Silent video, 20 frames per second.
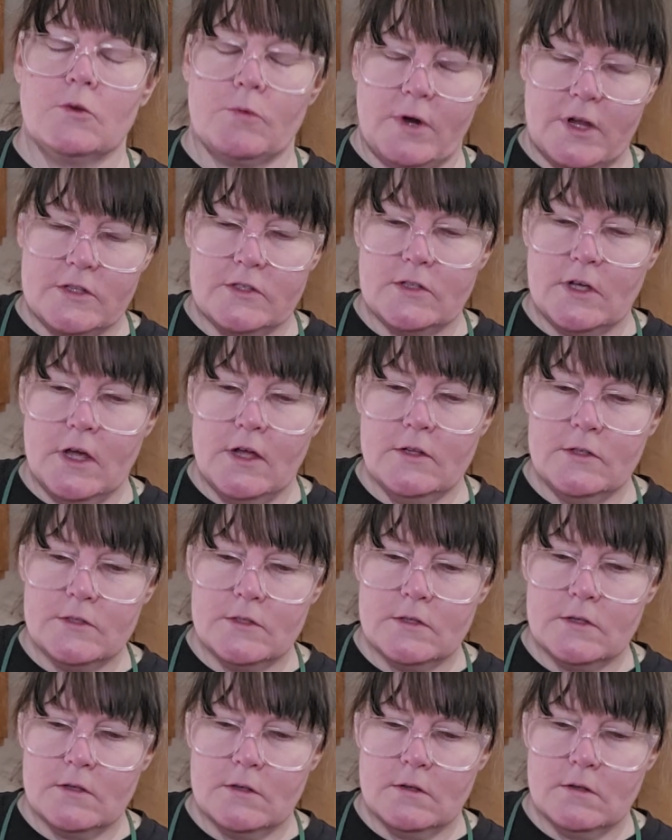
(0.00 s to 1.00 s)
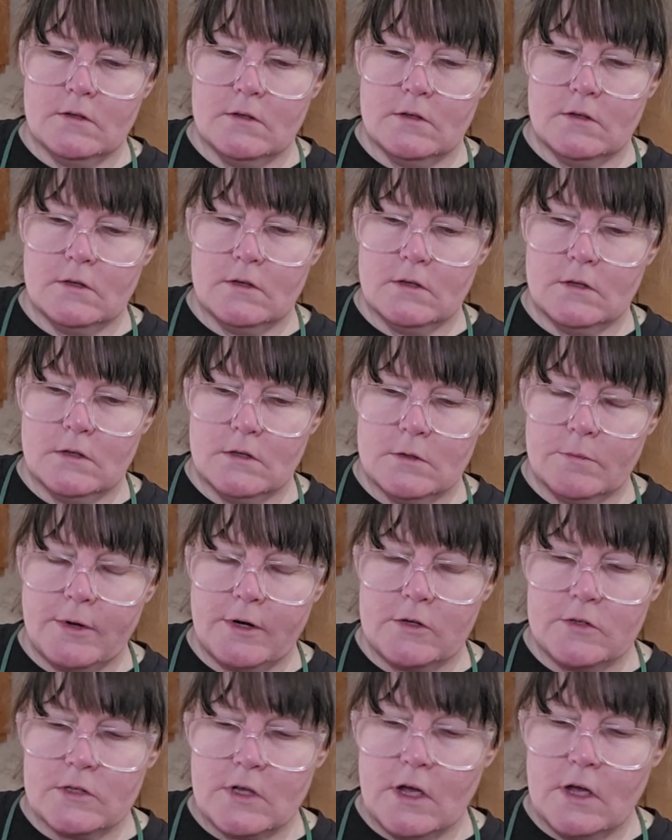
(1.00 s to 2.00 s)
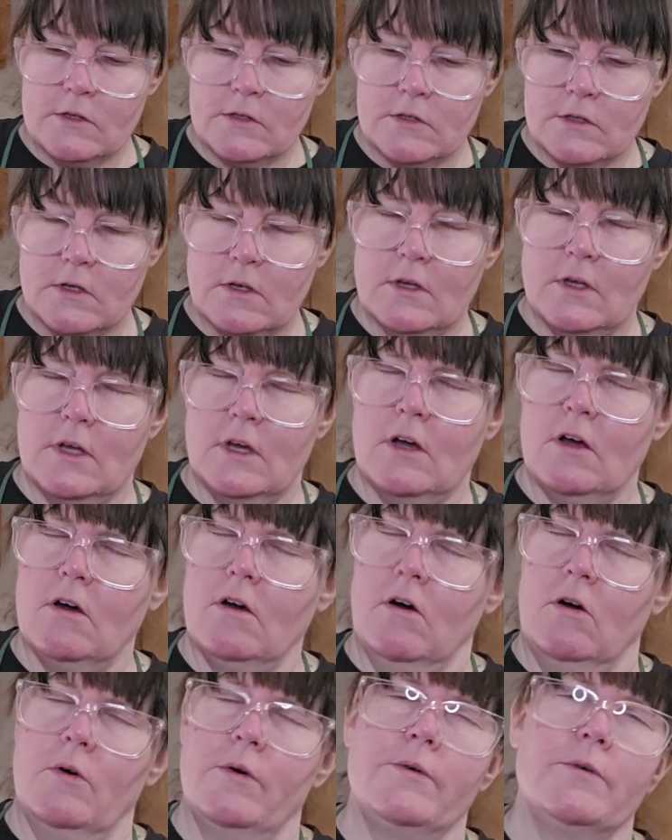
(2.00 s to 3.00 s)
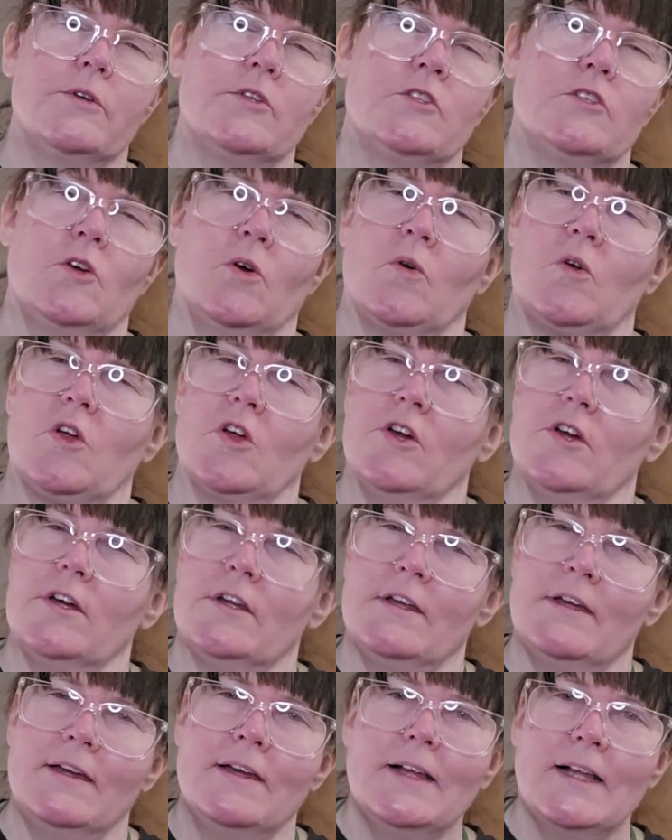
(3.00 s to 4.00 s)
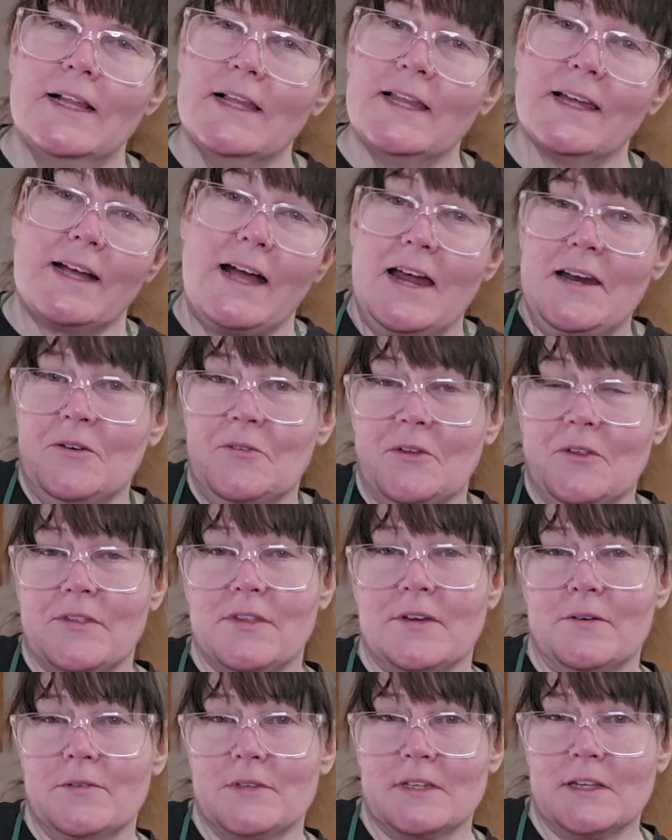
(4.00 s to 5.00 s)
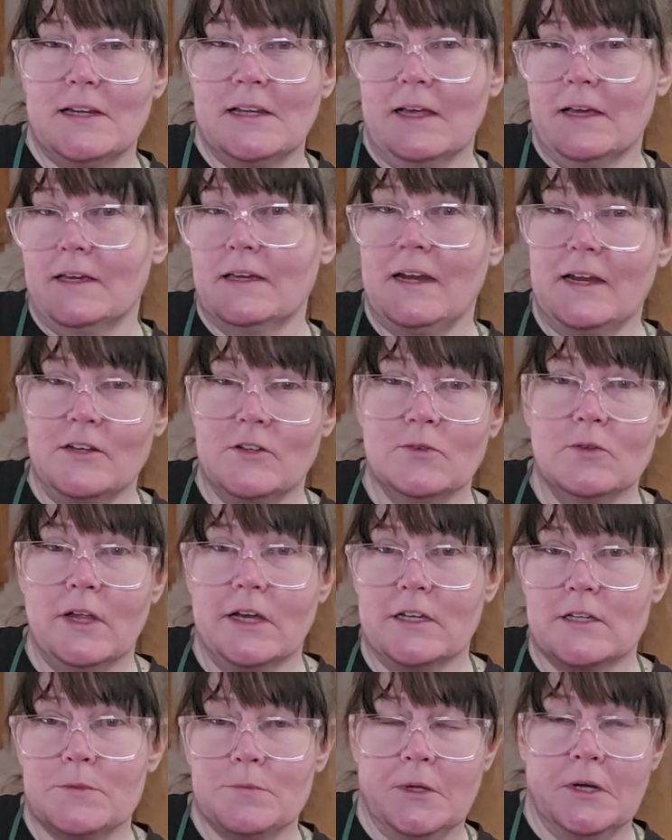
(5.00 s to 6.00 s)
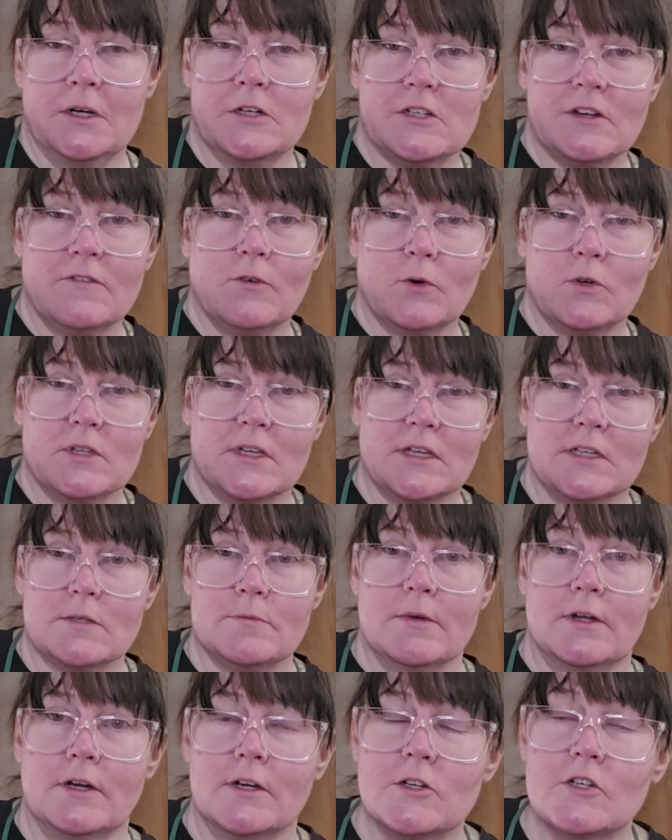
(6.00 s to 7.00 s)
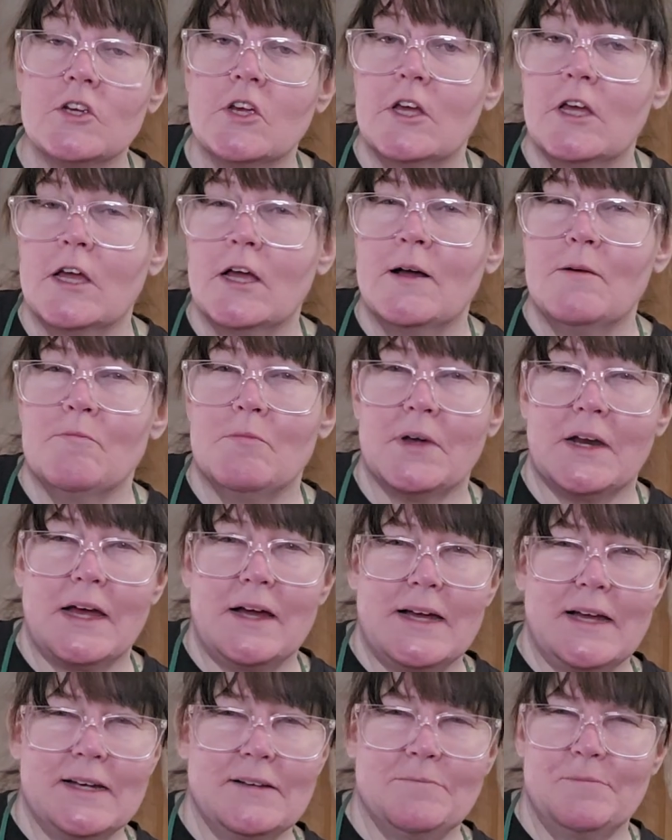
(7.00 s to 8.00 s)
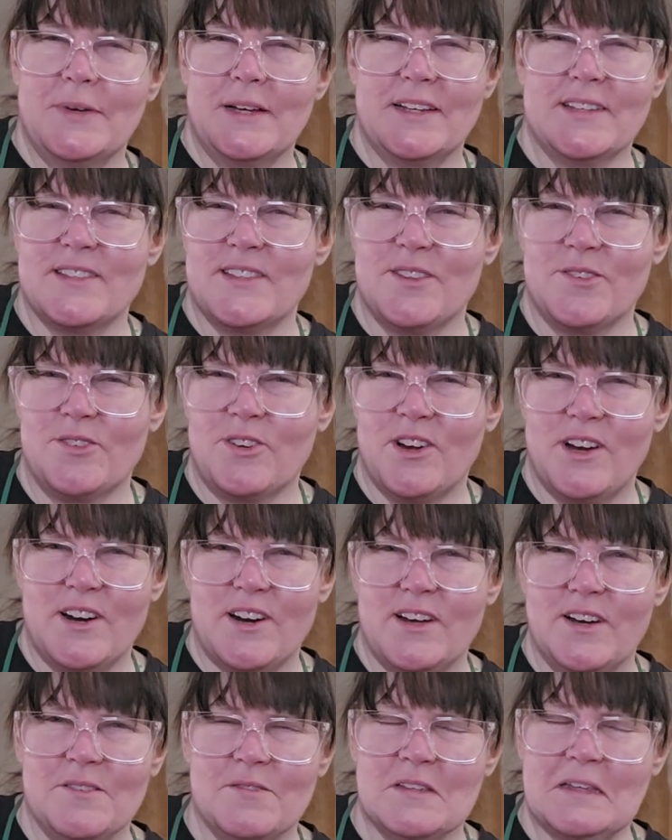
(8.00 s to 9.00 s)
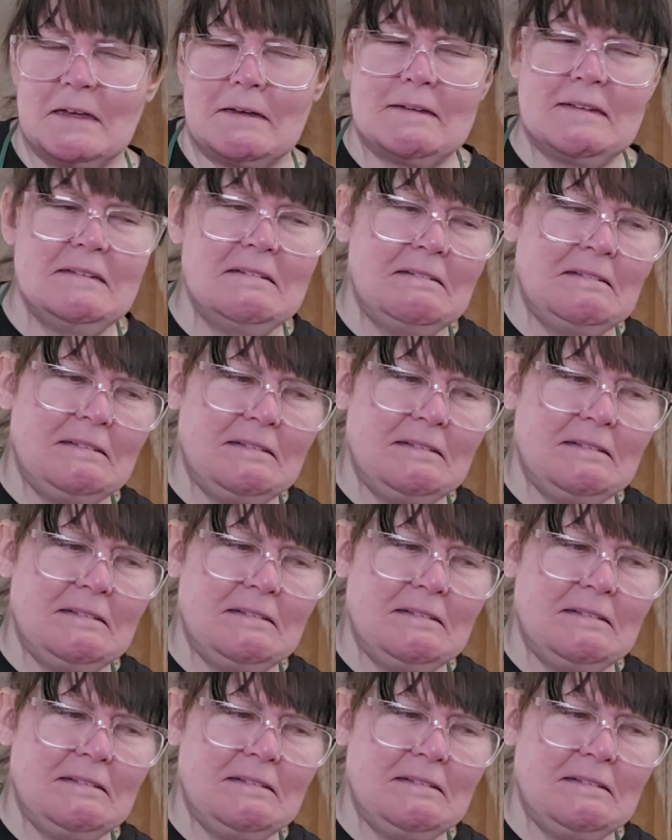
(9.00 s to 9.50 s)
red sauce, tomato sauce, oh, it was so good. Like, I didn't really think I was gonna like it. I do like spinach. I've always liked spinach, but because of the ricotta, I was like,